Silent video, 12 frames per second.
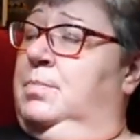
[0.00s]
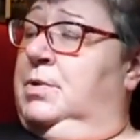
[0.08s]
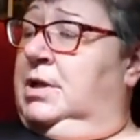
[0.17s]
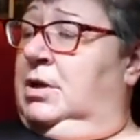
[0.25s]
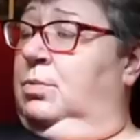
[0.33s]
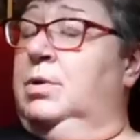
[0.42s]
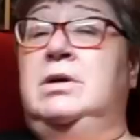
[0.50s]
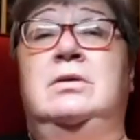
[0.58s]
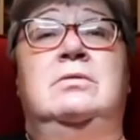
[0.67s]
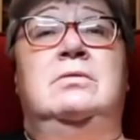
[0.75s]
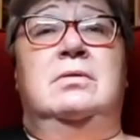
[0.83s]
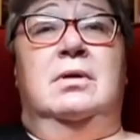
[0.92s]
But I
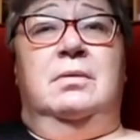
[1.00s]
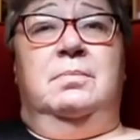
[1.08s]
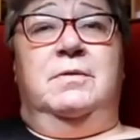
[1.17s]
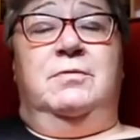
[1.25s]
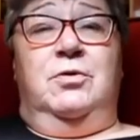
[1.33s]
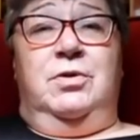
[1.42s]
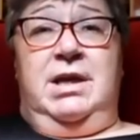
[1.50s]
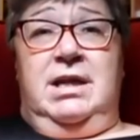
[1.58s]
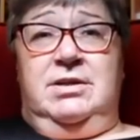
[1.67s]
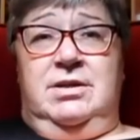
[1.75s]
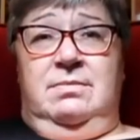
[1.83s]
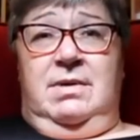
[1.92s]
will, before the
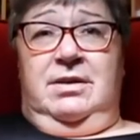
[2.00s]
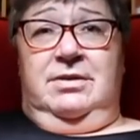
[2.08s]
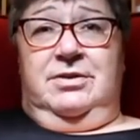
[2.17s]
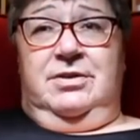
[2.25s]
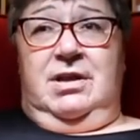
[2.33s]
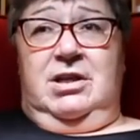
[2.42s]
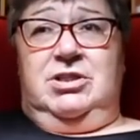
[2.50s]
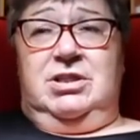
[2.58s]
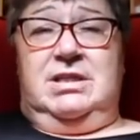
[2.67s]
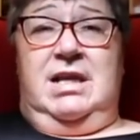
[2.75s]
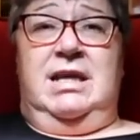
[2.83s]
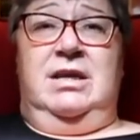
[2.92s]
end of the month,
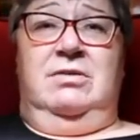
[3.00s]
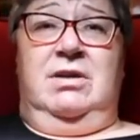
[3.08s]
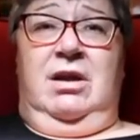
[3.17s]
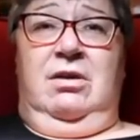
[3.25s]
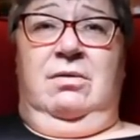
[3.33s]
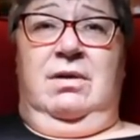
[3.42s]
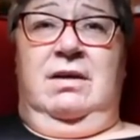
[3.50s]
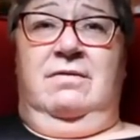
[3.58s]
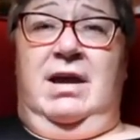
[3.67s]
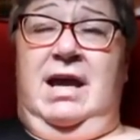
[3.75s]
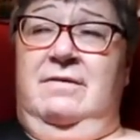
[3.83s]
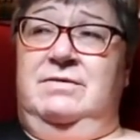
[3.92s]
just let you know
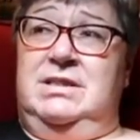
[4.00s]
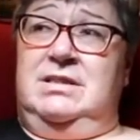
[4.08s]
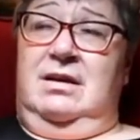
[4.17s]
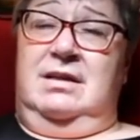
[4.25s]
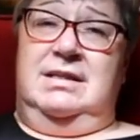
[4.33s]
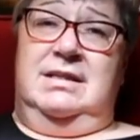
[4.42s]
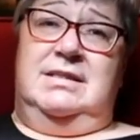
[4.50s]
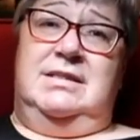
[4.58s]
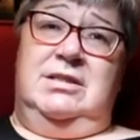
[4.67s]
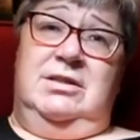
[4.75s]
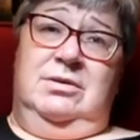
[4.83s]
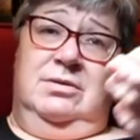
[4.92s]
if I have decided
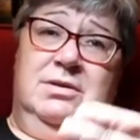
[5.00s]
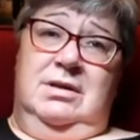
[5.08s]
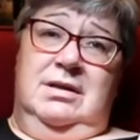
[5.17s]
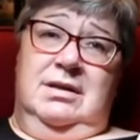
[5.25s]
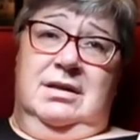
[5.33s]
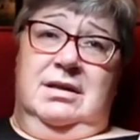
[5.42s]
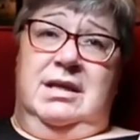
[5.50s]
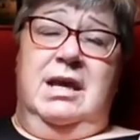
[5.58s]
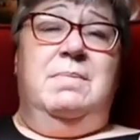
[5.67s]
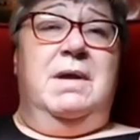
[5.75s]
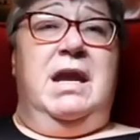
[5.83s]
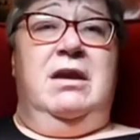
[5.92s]
to
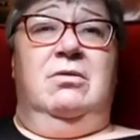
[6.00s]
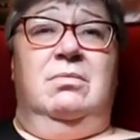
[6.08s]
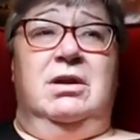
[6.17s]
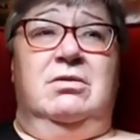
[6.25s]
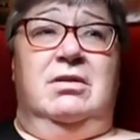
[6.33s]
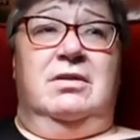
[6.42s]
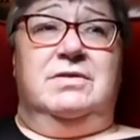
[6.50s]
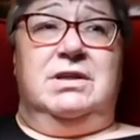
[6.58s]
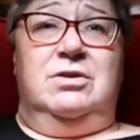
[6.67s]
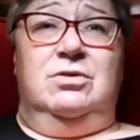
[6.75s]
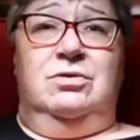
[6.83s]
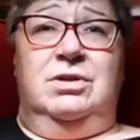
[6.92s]
keep it here in my
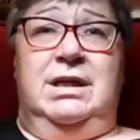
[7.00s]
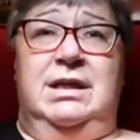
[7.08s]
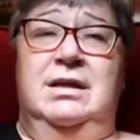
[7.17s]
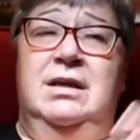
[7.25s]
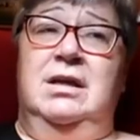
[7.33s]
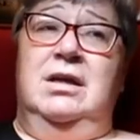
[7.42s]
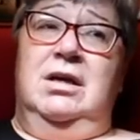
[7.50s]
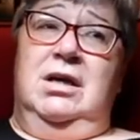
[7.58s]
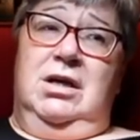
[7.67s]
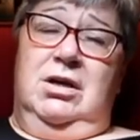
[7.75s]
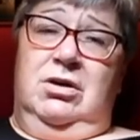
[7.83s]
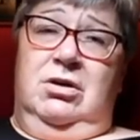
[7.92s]
crafting corner
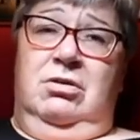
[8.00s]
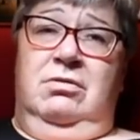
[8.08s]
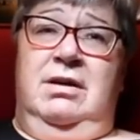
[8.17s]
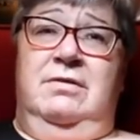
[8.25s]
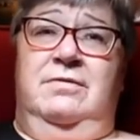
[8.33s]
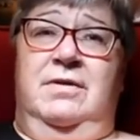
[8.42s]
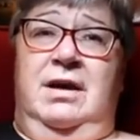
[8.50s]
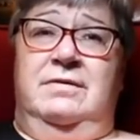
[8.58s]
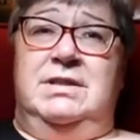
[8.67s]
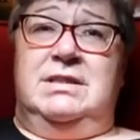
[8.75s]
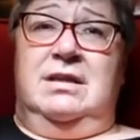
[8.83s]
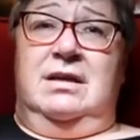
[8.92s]
or if
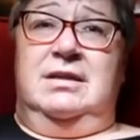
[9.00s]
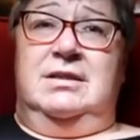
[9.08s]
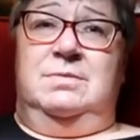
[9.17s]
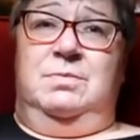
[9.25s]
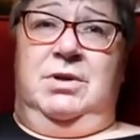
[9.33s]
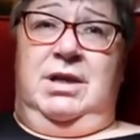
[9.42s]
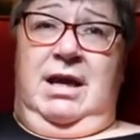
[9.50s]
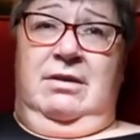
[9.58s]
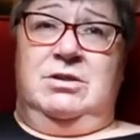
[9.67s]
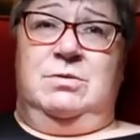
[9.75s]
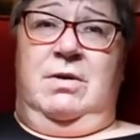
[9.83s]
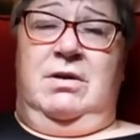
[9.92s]
I've decided to put it
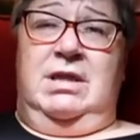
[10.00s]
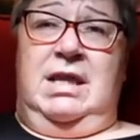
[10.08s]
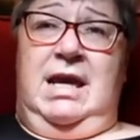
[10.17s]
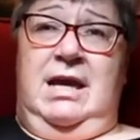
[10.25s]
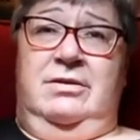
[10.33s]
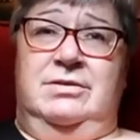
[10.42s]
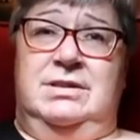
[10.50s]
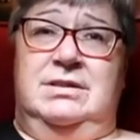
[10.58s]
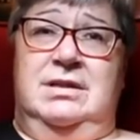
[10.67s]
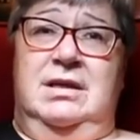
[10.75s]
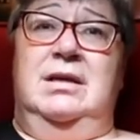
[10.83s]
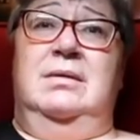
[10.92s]
elsewhere in the
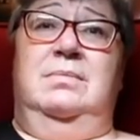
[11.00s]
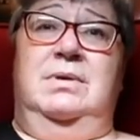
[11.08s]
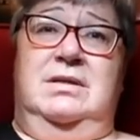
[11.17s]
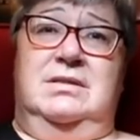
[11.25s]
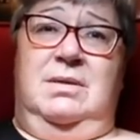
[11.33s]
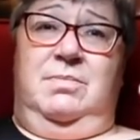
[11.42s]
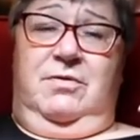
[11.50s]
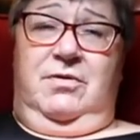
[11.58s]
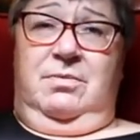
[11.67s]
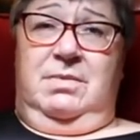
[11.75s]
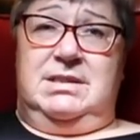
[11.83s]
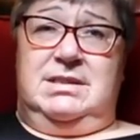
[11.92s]
house because I prefer my